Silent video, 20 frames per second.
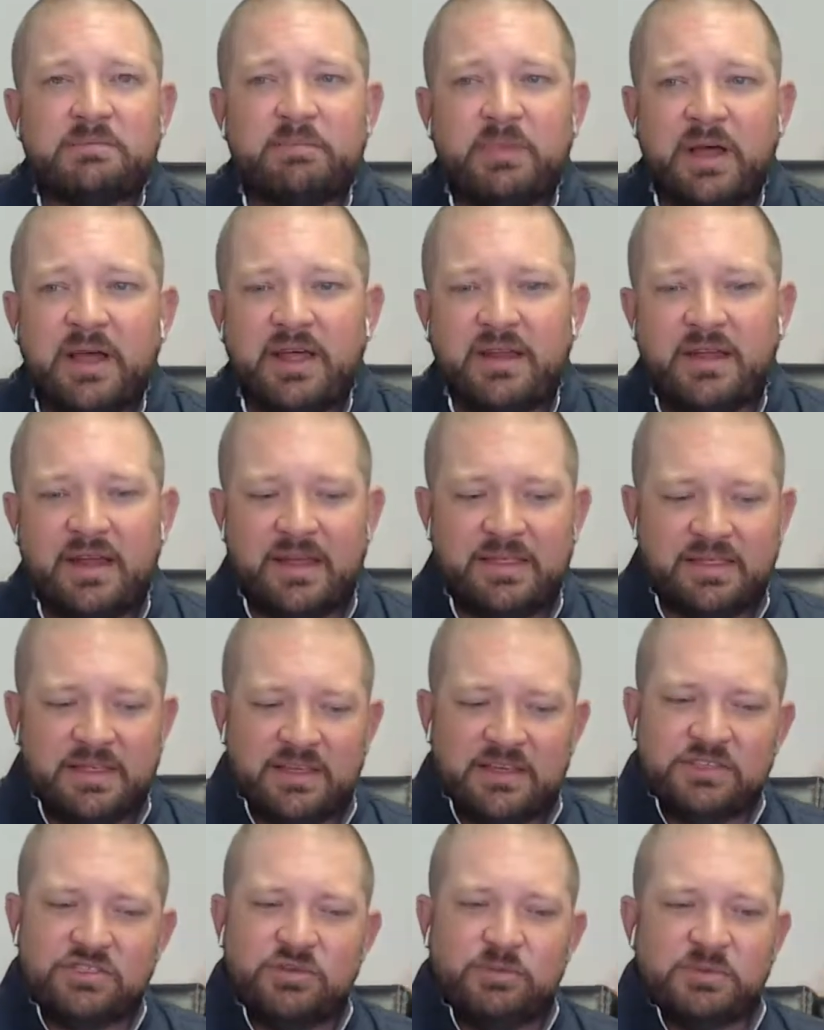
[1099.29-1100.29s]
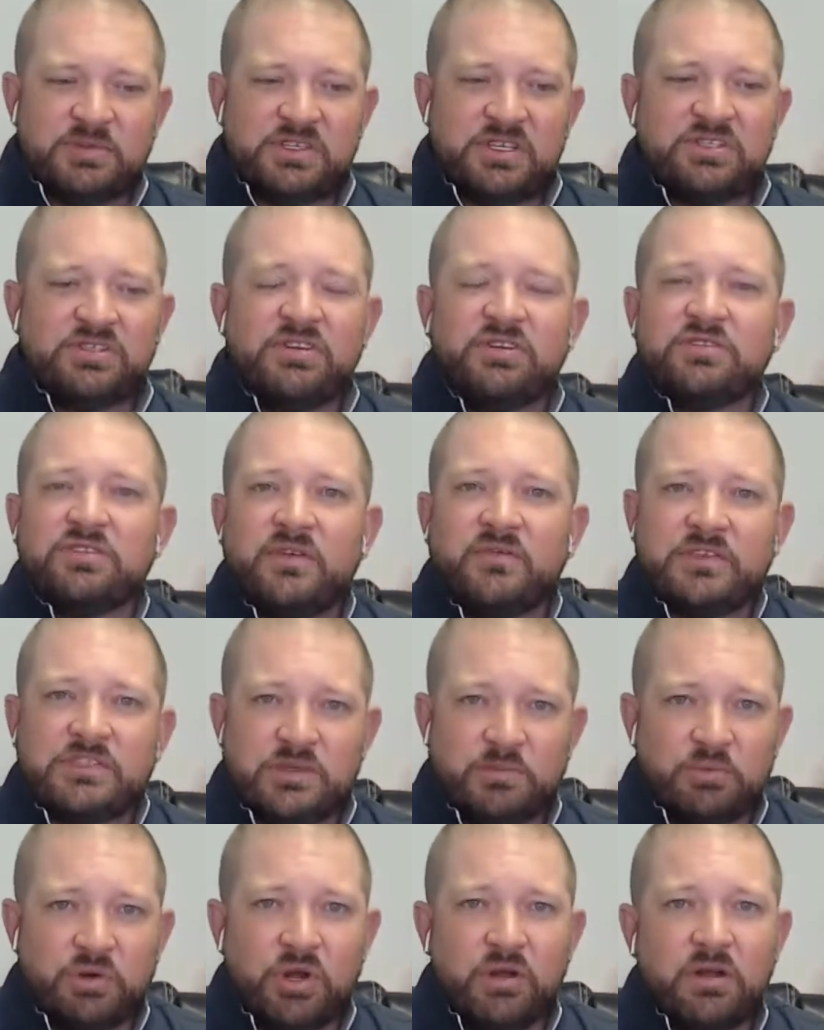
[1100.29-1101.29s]
But I think as you position yourself as a
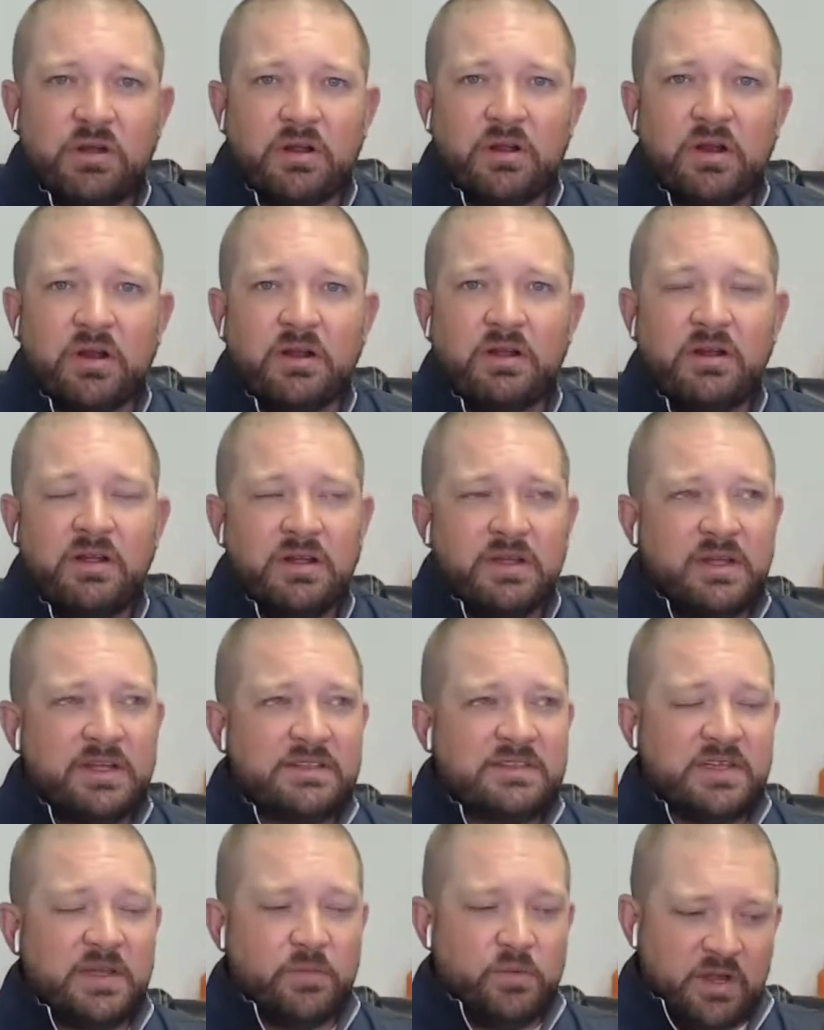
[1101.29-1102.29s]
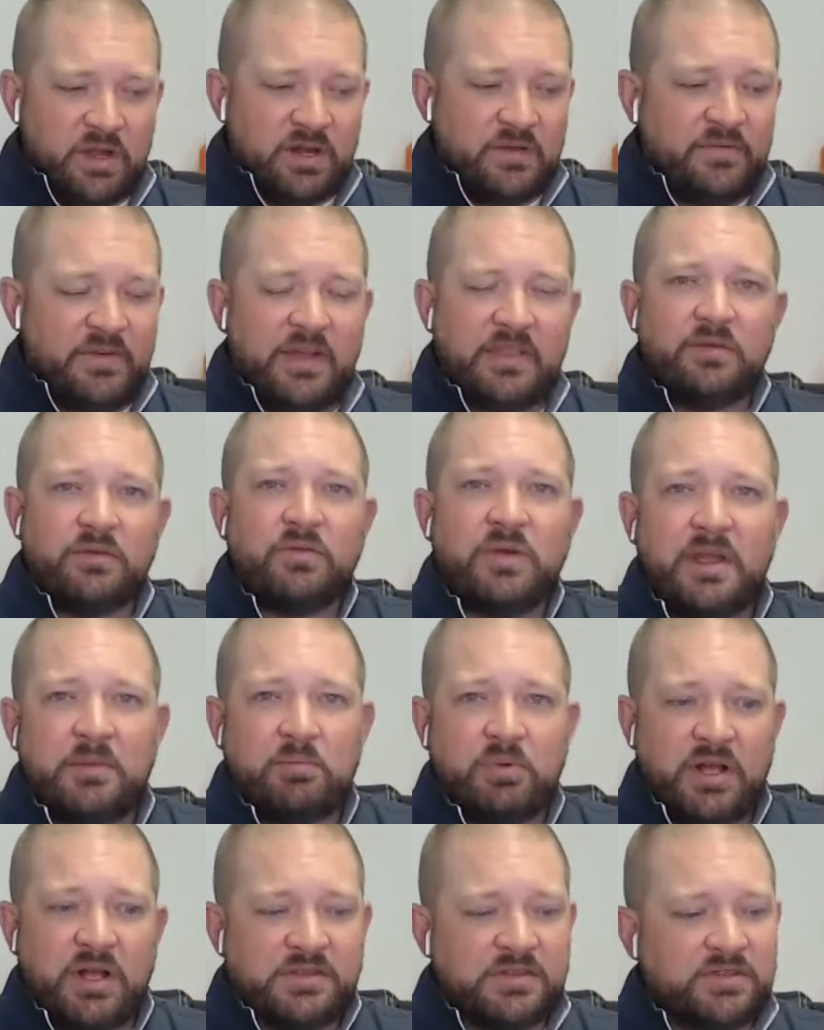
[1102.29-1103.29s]
broker and say, we're going to find the right
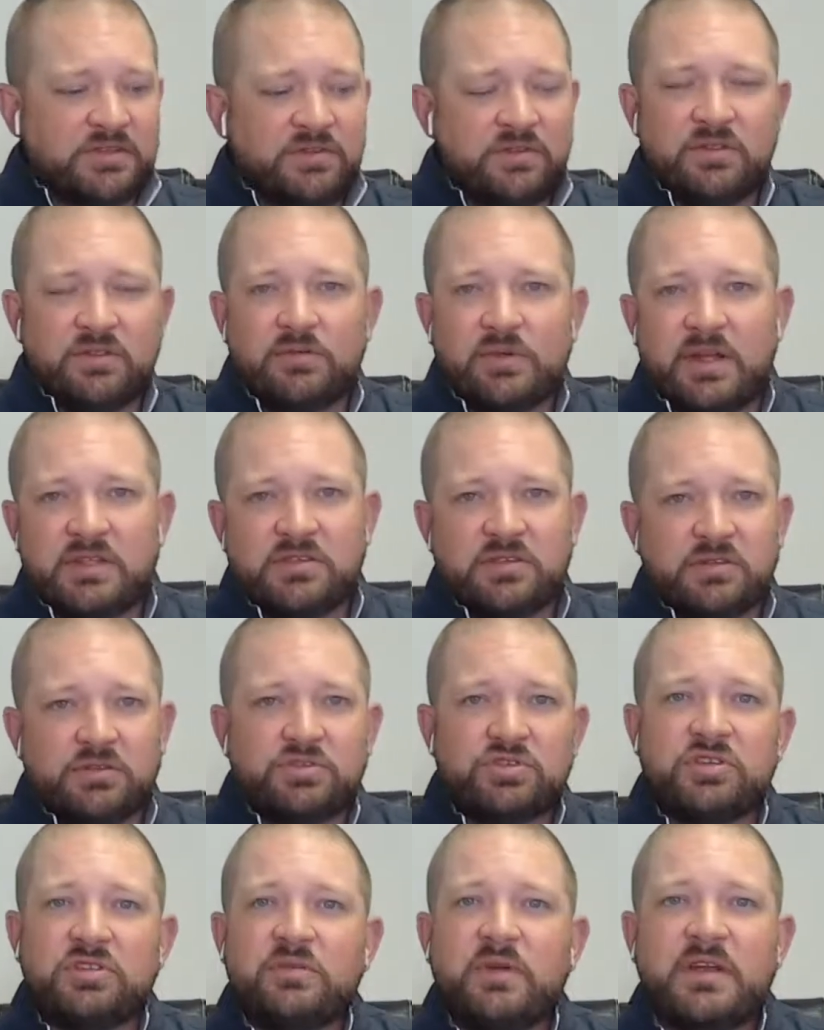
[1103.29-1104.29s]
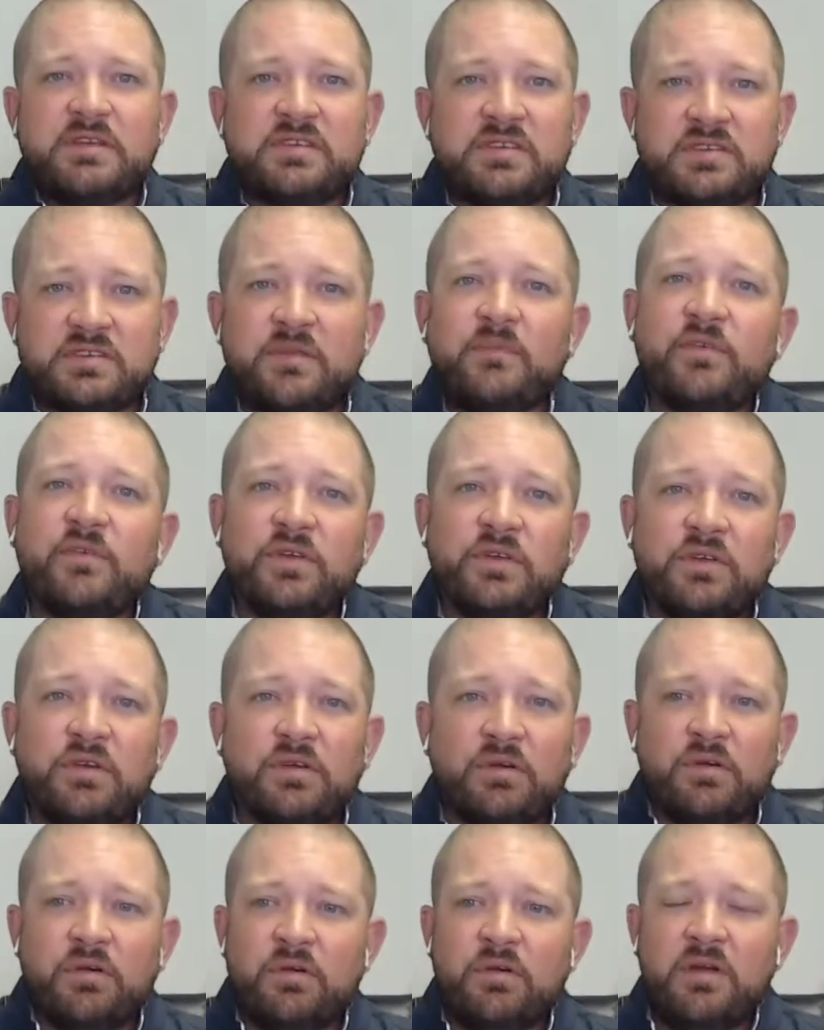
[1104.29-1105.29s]
processor, the right solution, the right system for
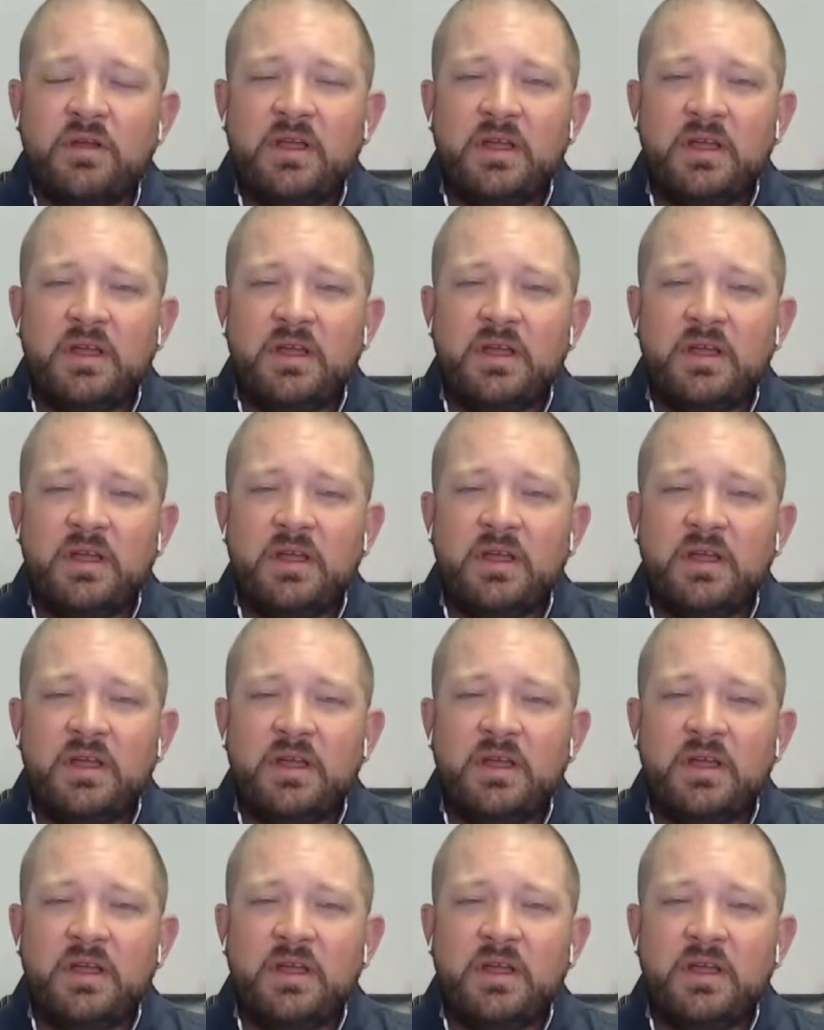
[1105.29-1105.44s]
you,